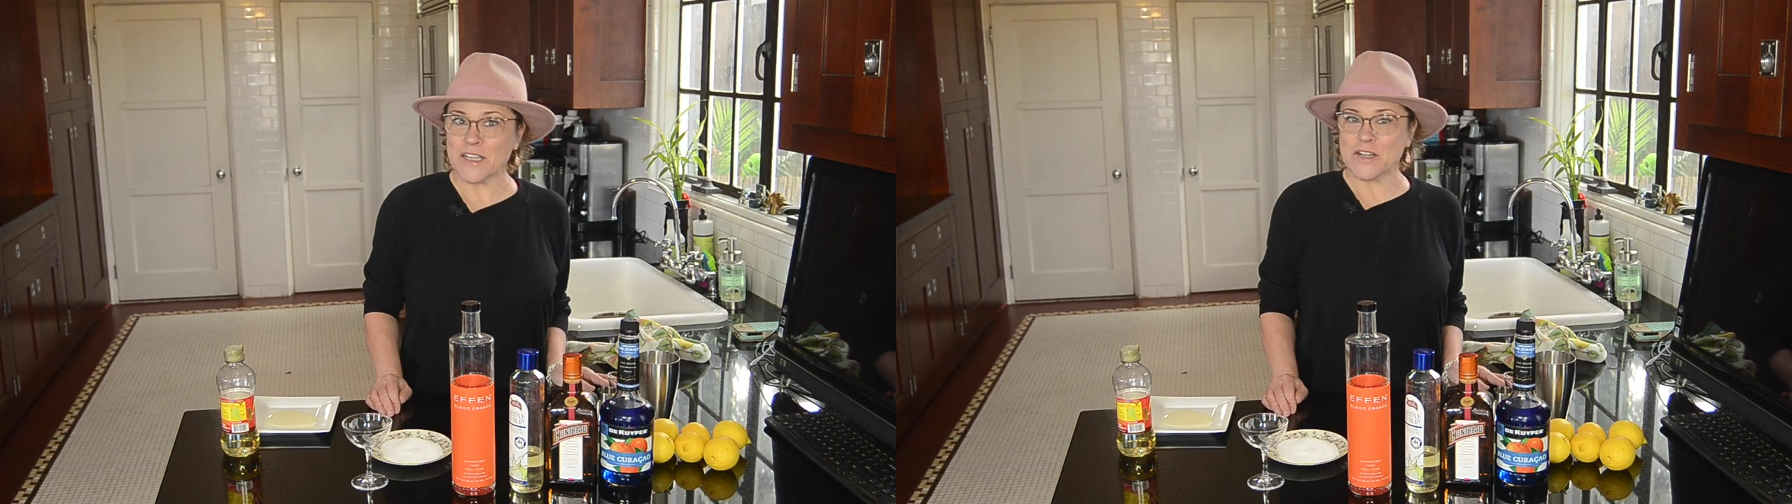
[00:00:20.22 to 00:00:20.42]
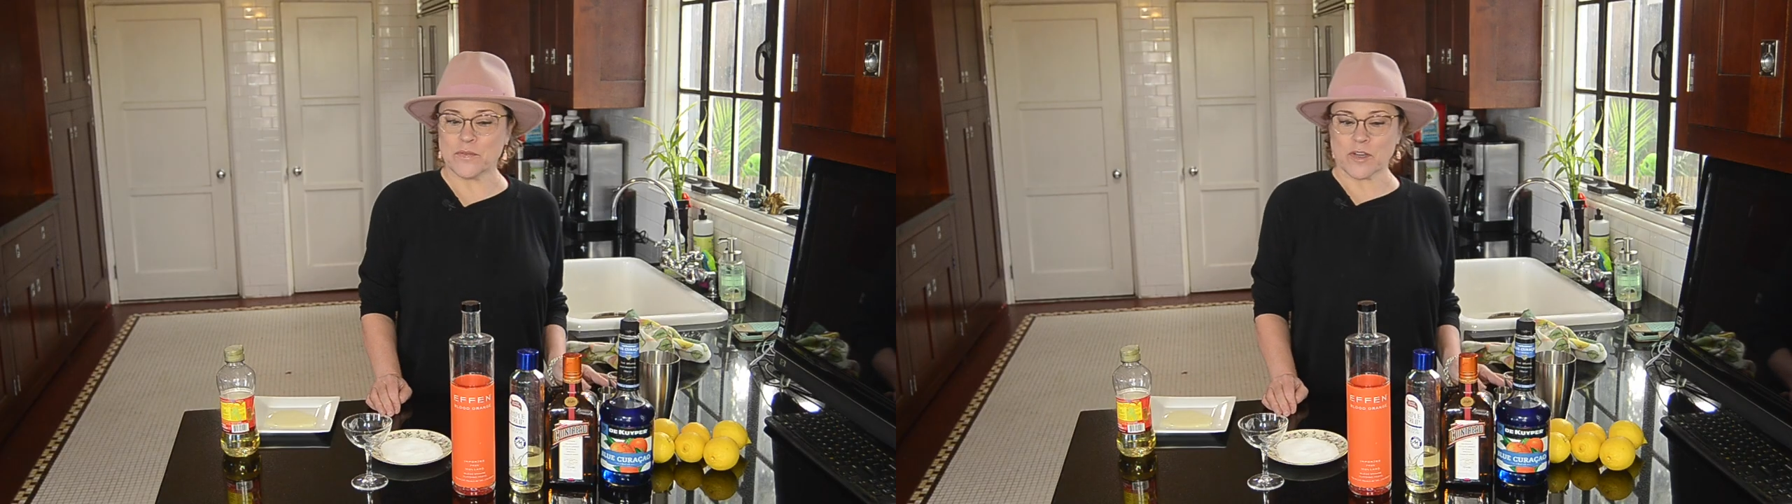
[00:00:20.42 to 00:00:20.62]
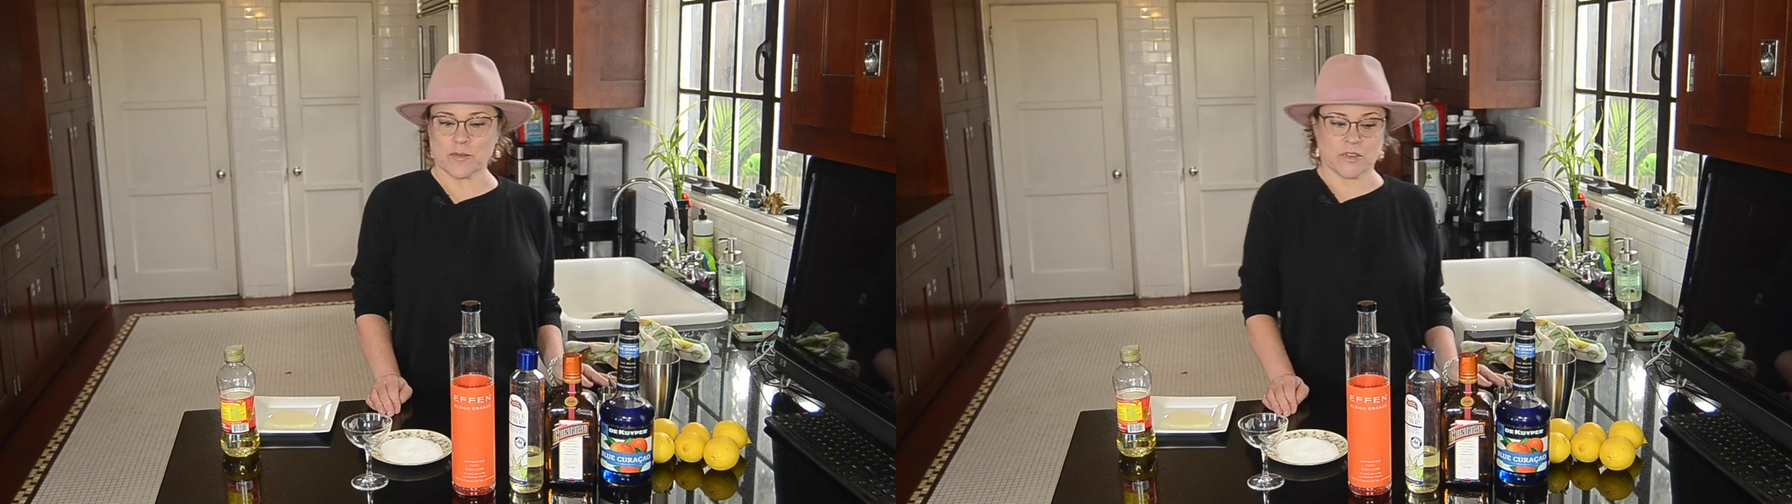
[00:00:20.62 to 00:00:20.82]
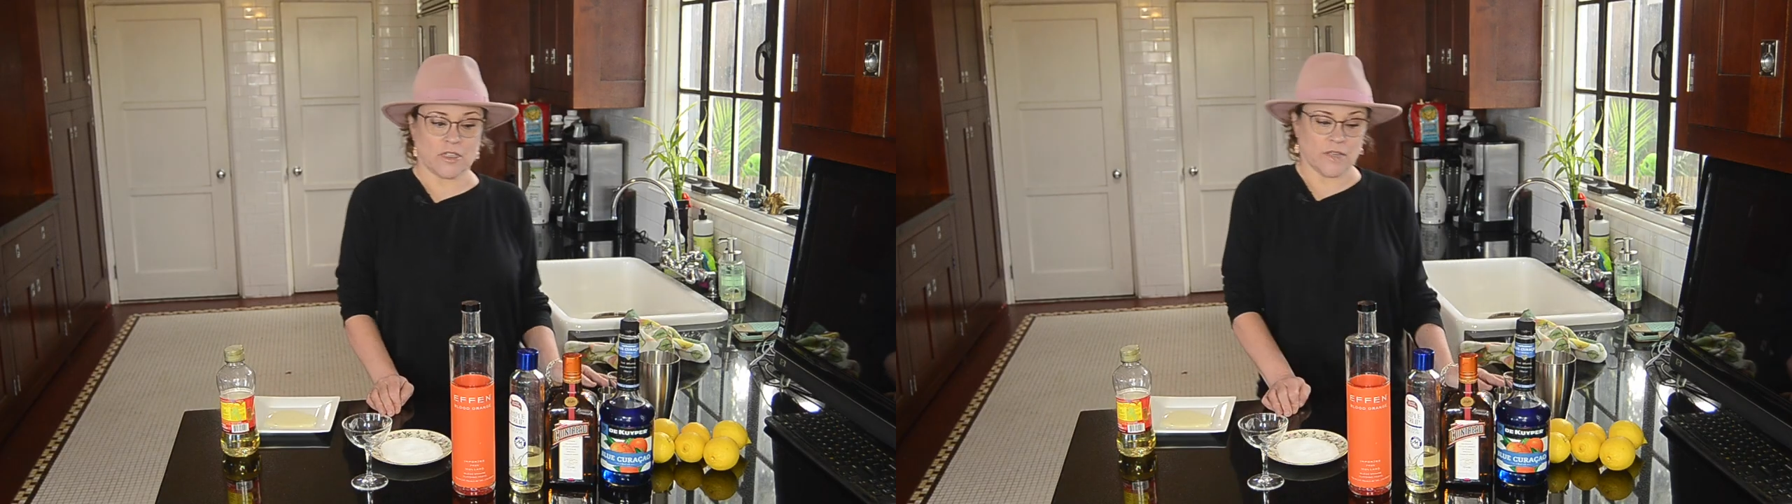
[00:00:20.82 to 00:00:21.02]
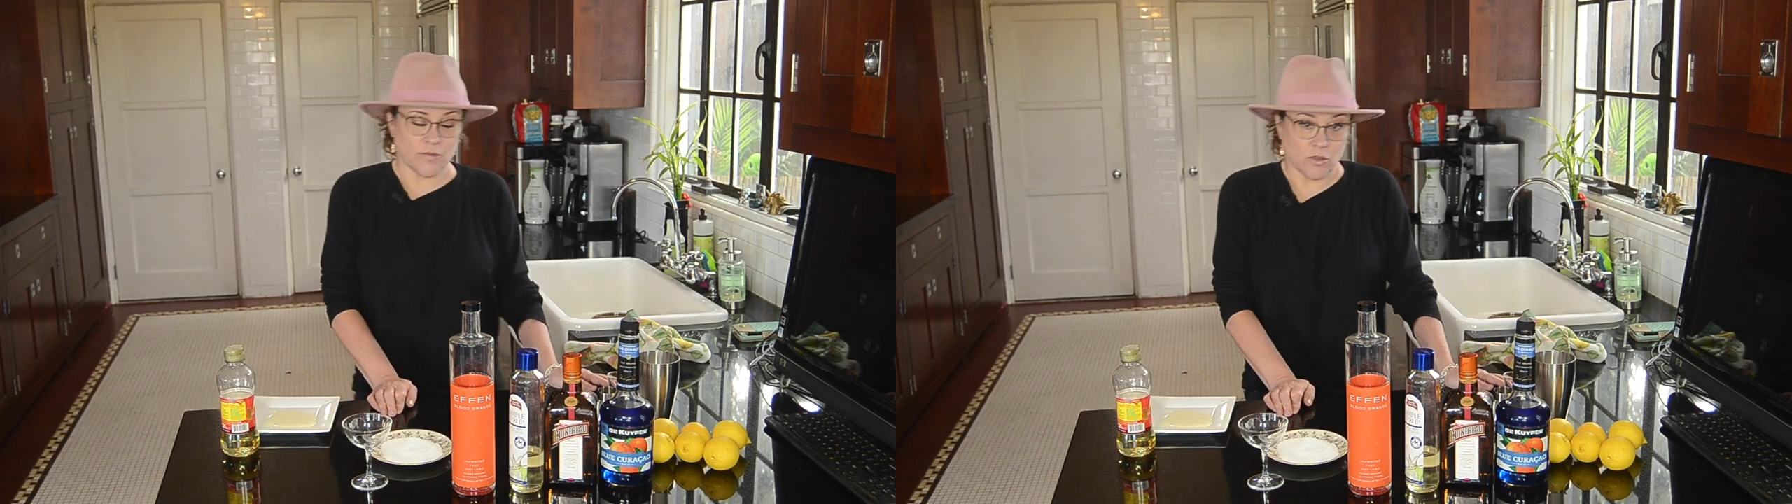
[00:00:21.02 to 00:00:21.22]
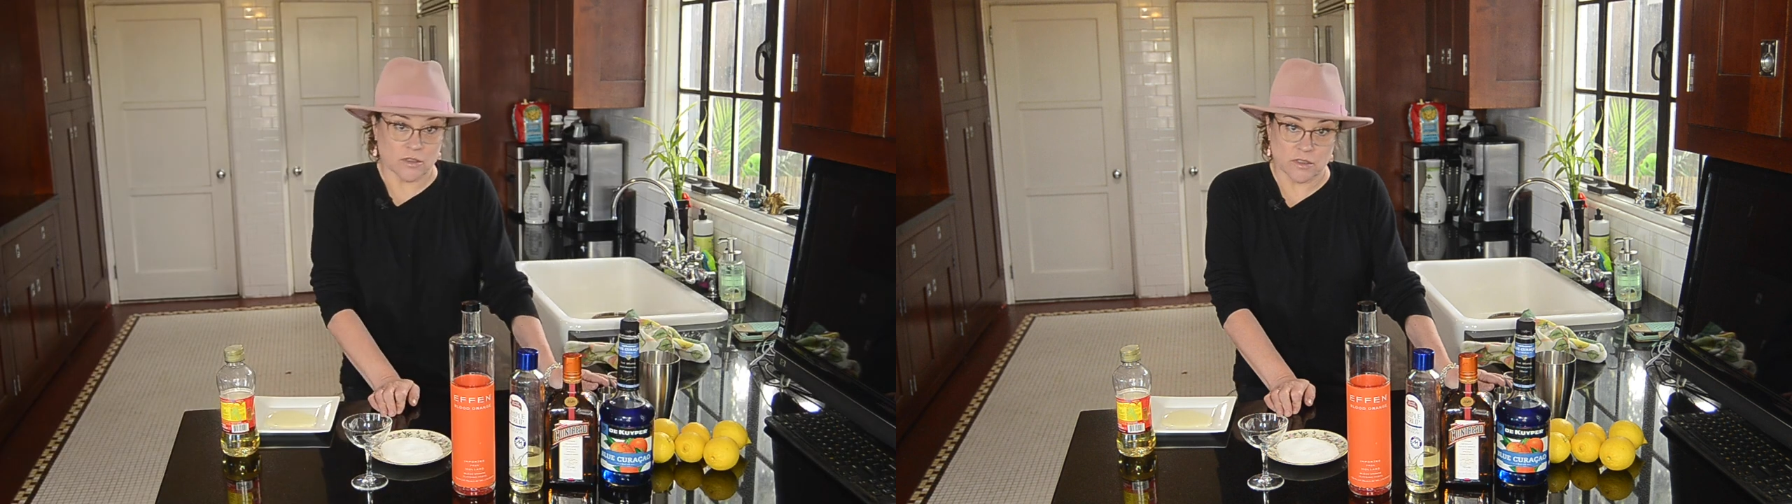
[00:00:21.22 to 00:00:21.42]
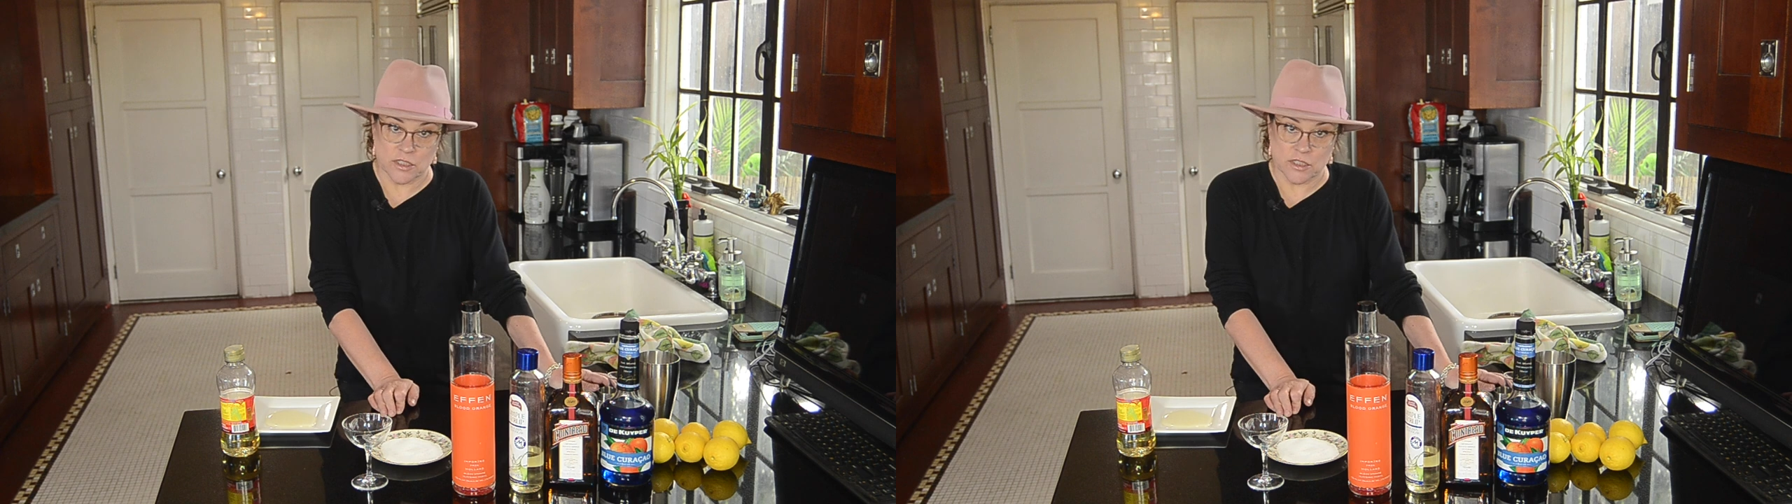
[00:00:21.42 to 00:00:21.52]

Hello and welcome to Delightful,